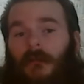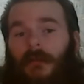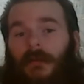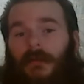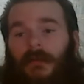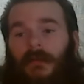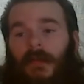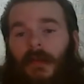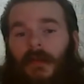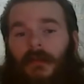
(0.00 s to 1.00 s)
But
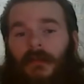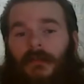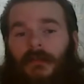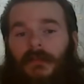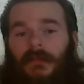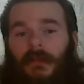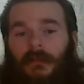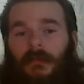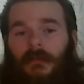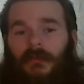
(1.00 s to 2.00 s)
that is the
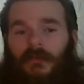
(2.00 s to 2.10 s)
exception.